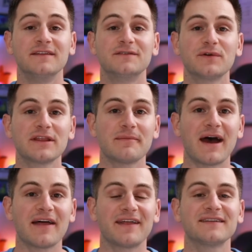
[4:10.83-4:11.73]
doing the
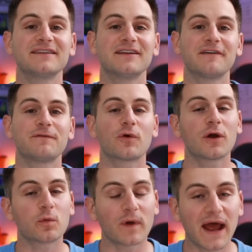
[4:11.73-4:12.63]
math, that's enough for
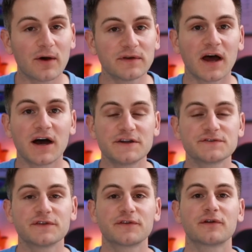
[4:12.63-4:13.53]
around
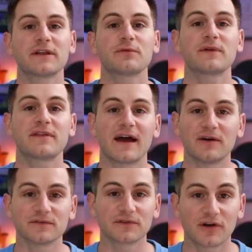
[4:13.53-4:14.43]

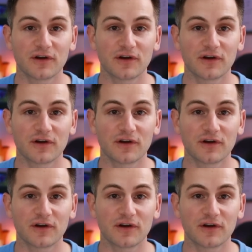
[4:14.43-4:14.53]
133,000